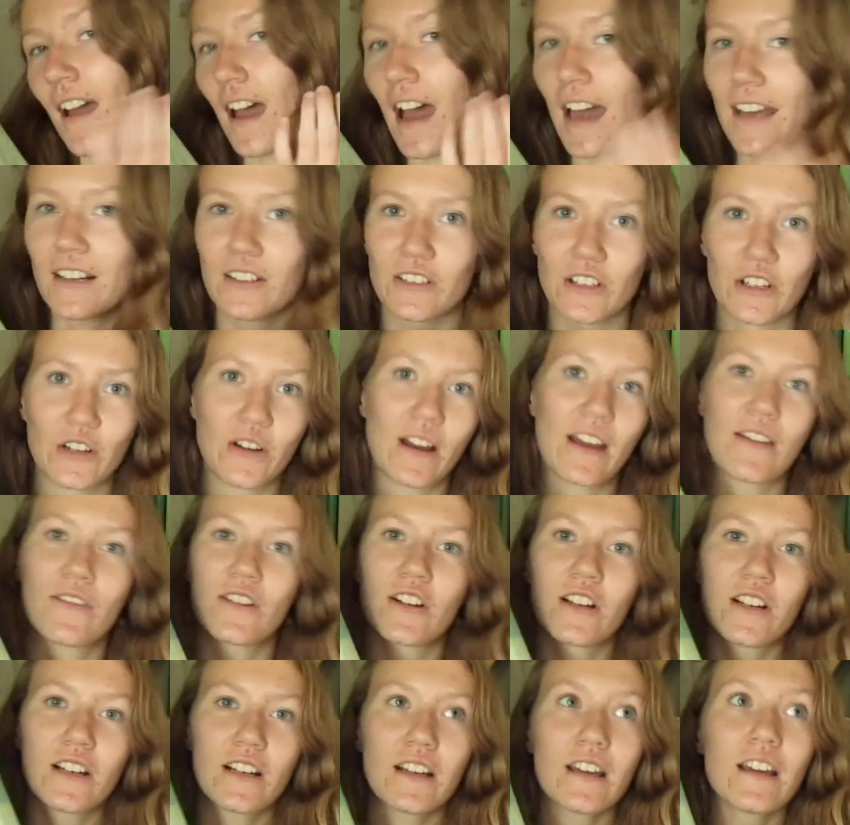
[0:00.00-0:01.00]
I don't know, I've
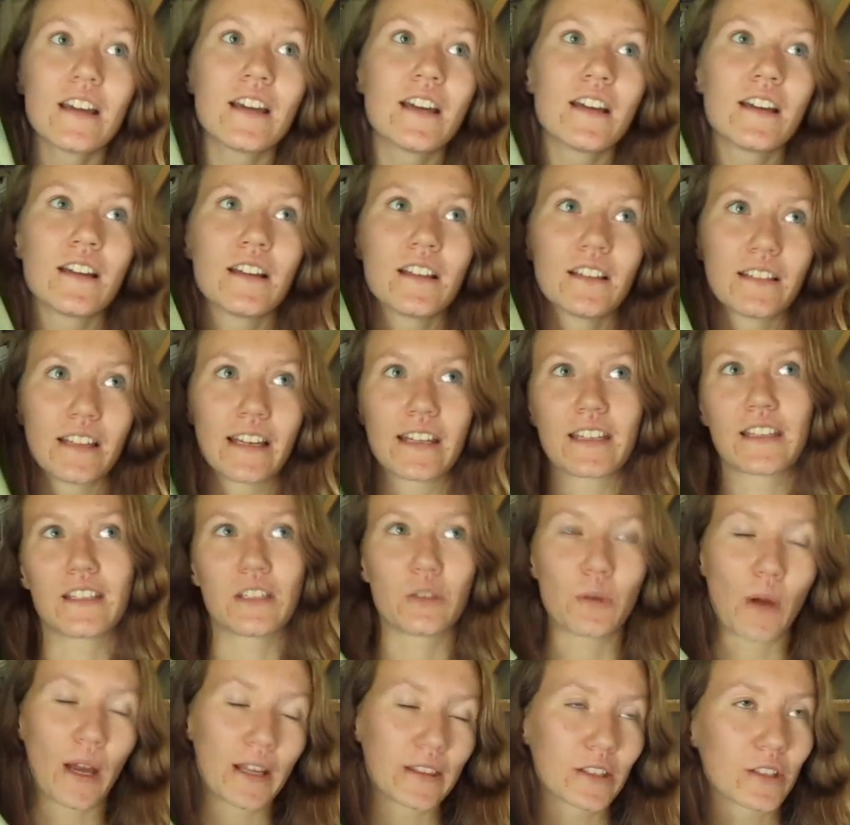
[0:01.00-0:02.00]
heard like
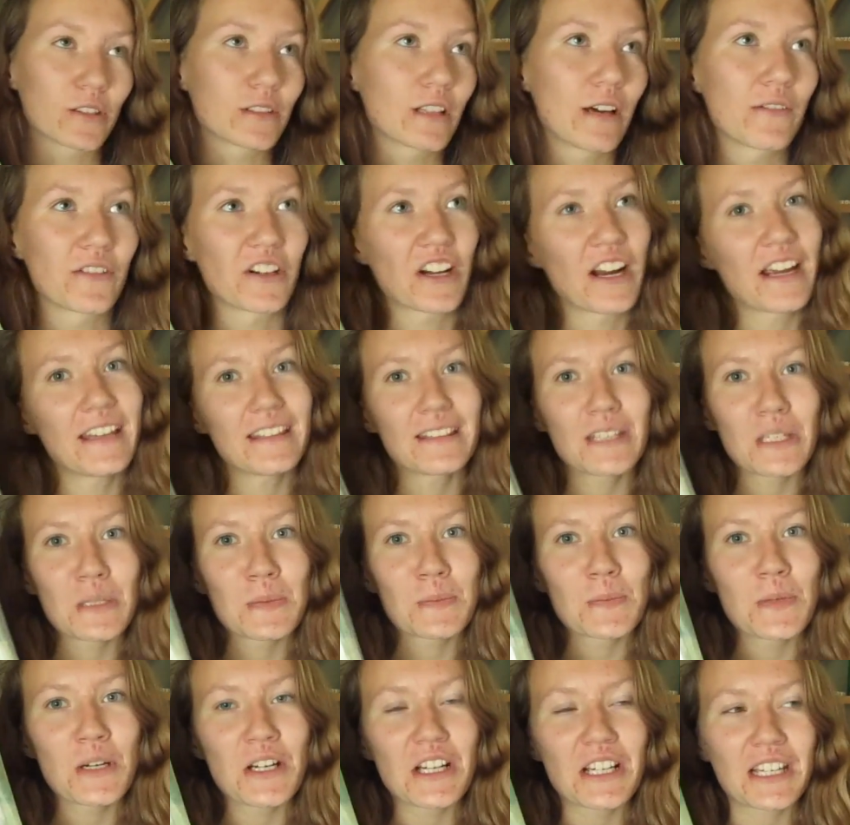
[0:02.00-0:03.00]
you either love or hate this
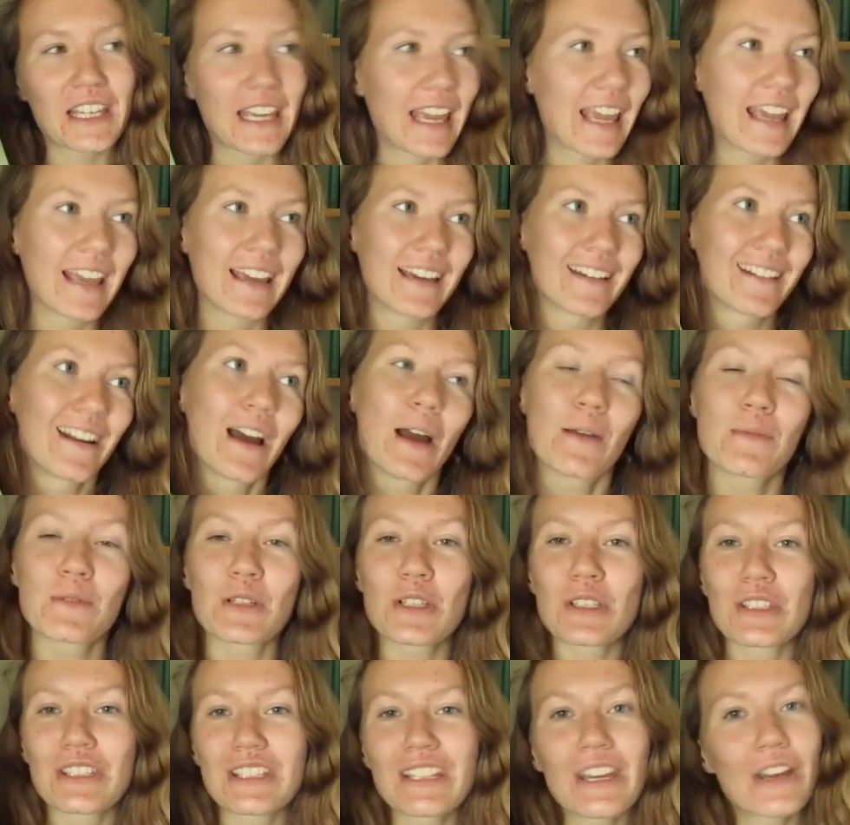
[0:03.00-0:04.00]
book, and I'm
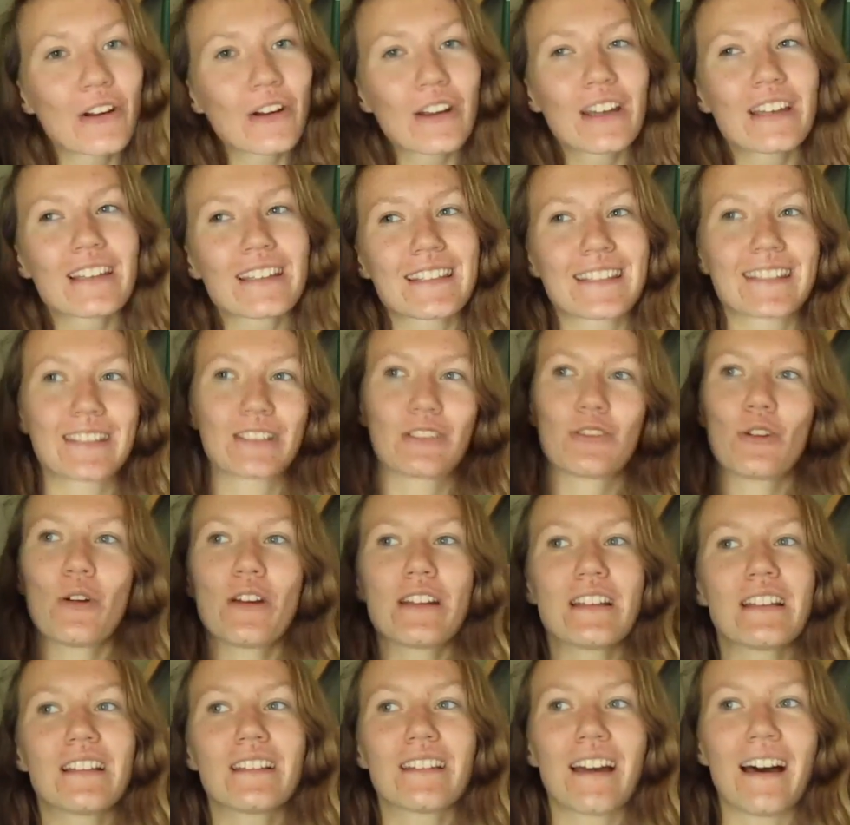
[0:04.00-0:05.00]
just curious,
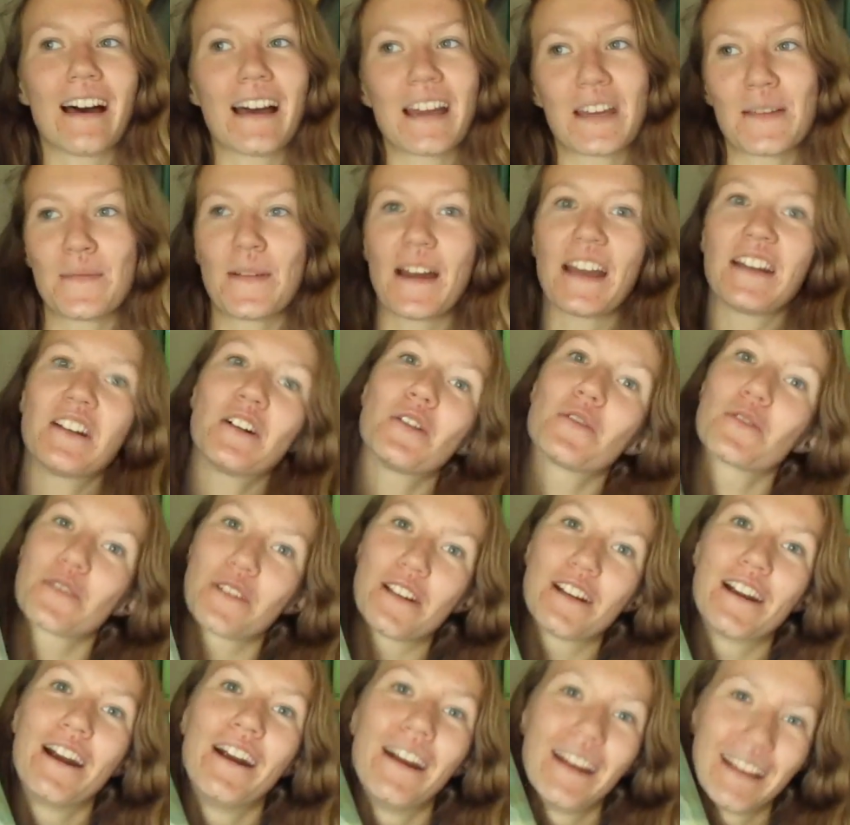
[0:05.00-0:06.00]
joining the hype. I don't
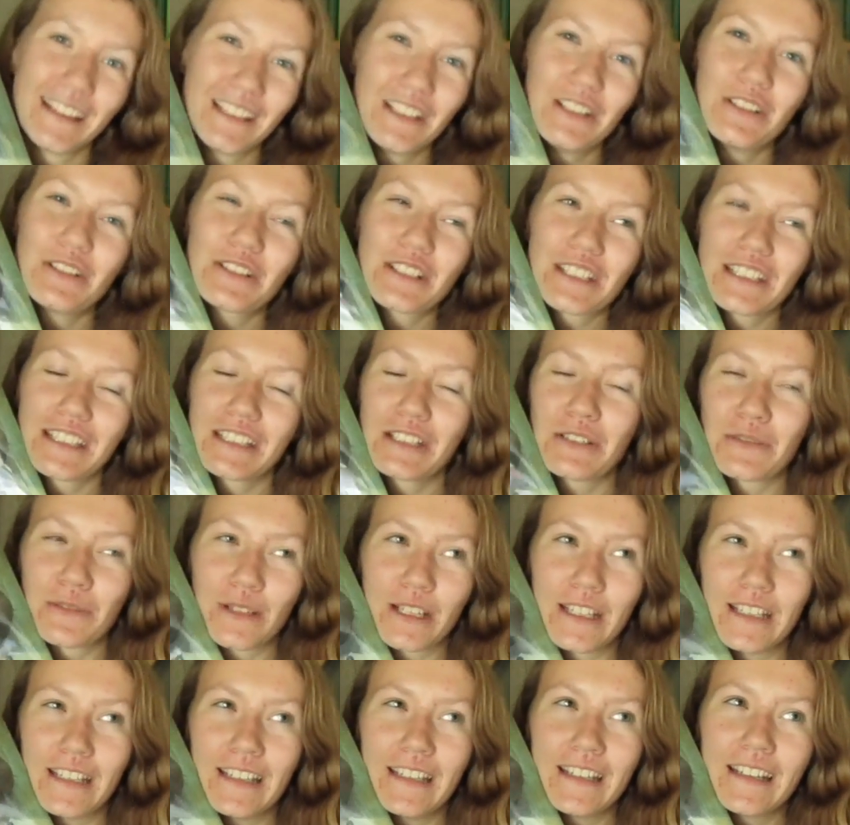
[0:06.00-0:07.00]
usually
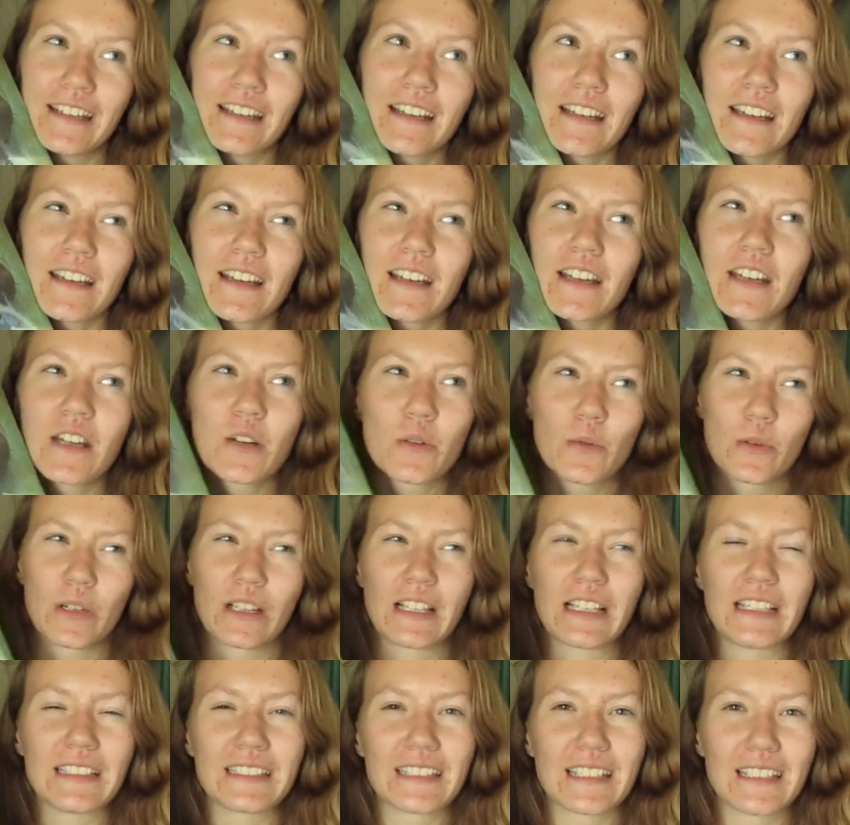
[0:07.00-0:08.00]
read
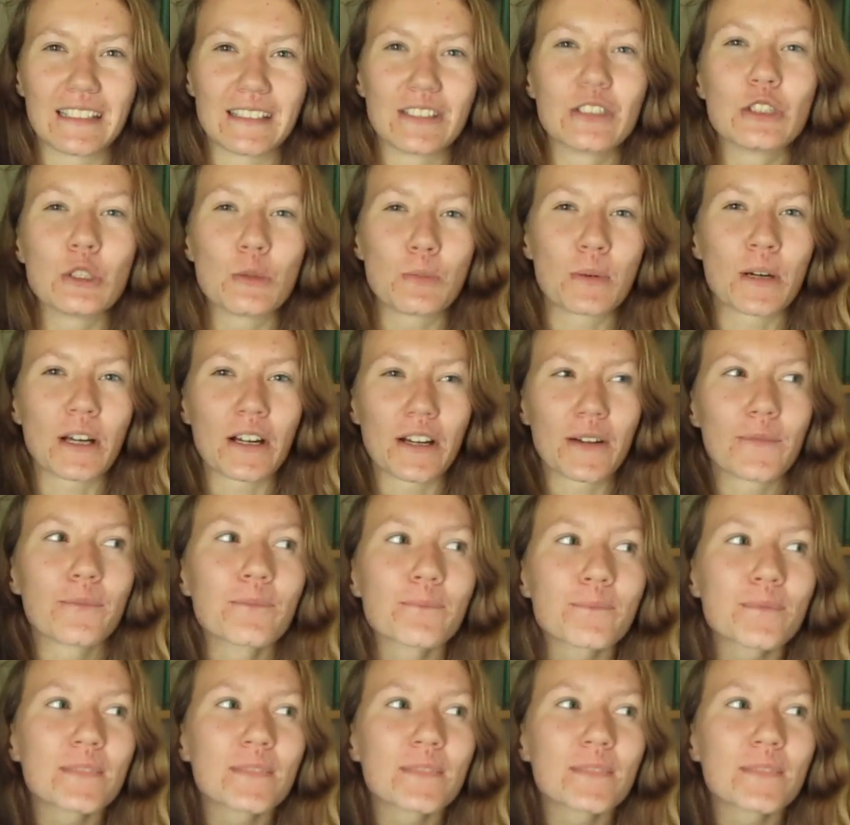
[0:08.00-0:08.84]
releases super